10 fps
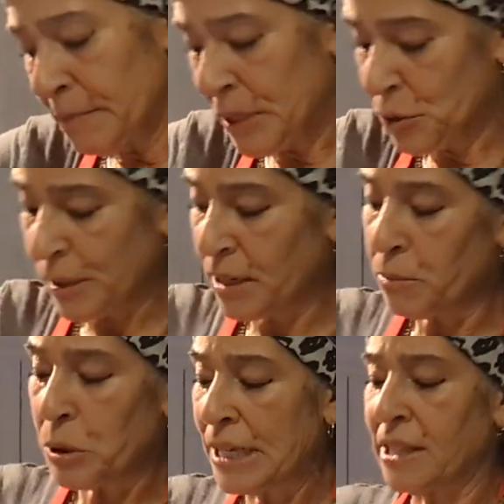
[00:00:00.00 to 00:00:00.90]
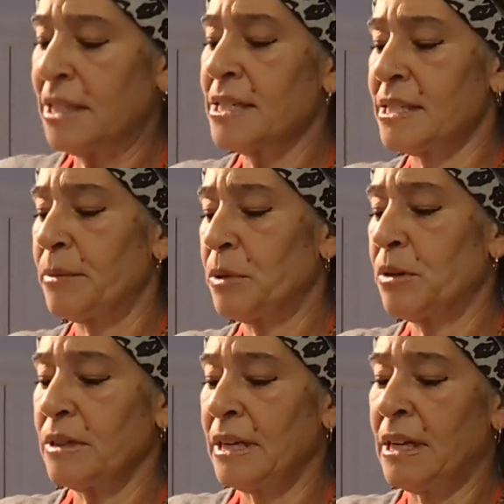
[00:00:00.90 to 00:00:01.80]
between a boil and a
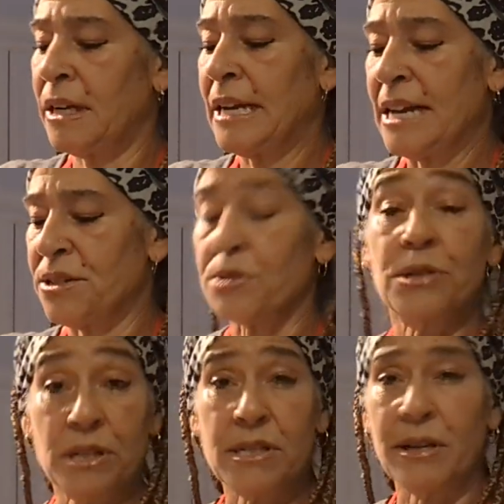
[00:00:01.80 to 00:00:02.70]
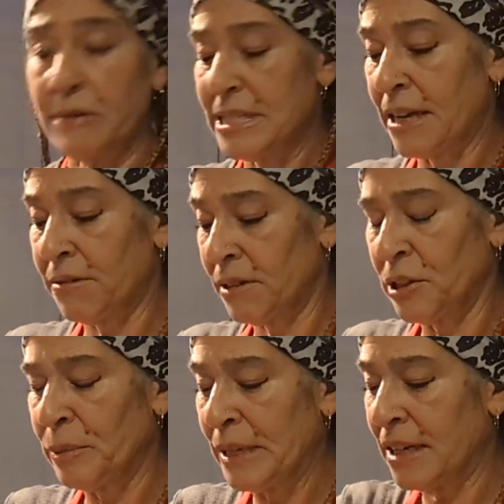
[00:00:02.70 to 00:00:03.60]
simmer, and I had to sort of slow it down a
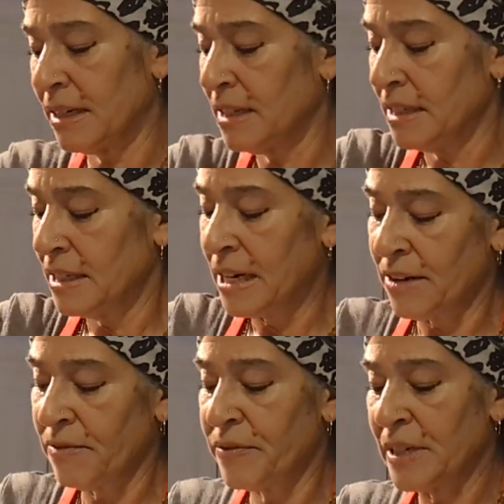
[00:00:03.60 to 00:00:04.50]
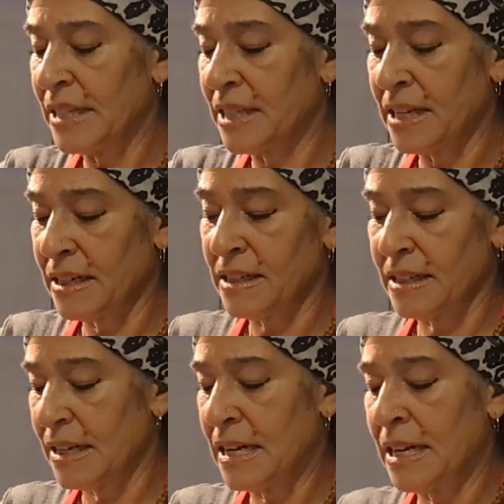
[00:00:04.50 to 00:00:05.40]
little bit. I didn't find that
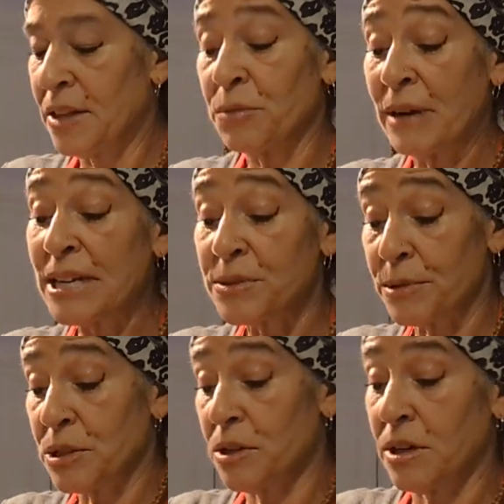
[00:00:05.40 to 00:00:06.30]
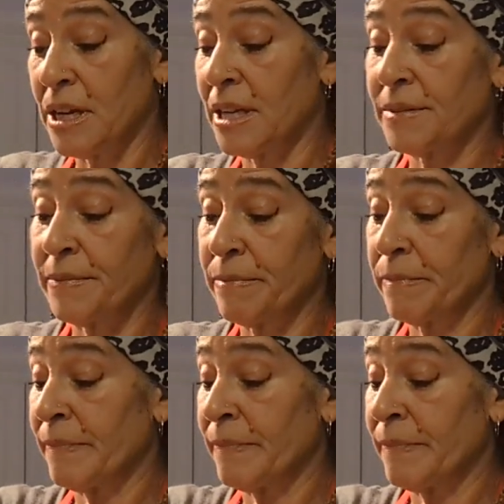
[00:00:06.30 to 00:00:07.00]
the rice was cooking